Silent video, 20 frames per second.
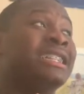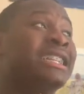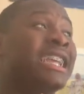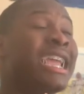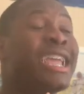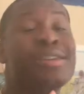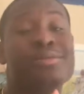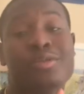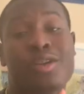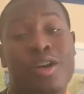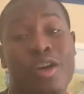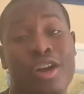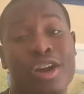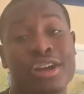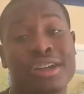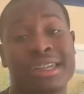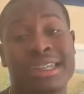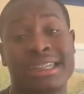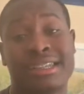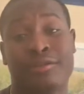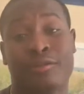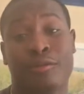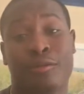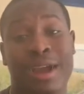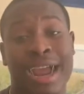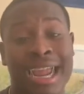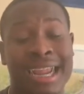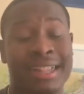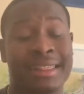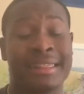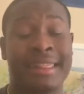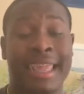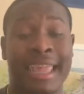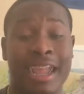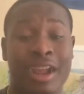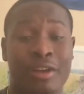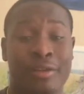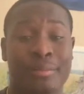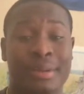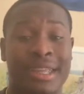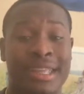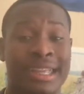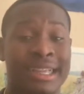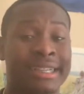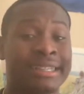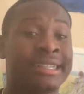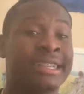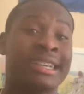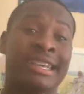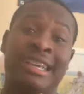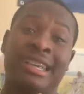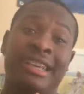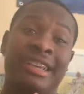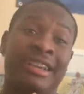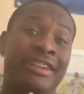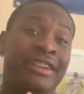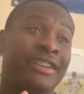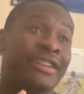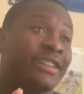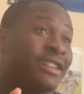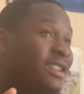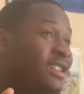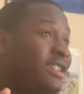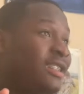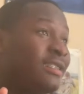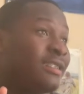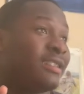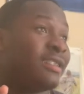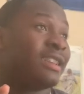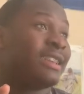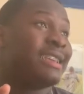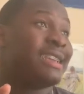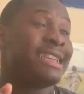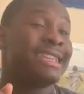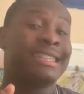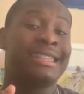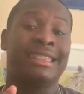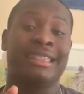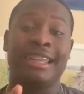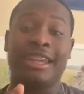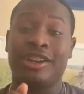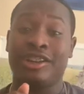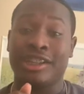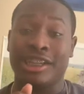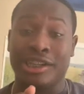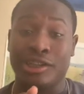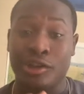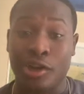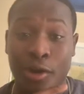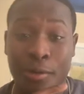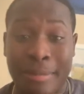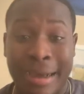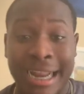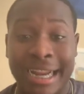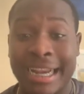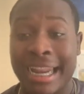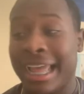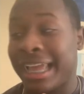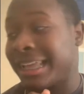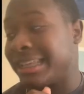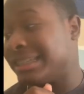James Harden is right there because it's literally nobody that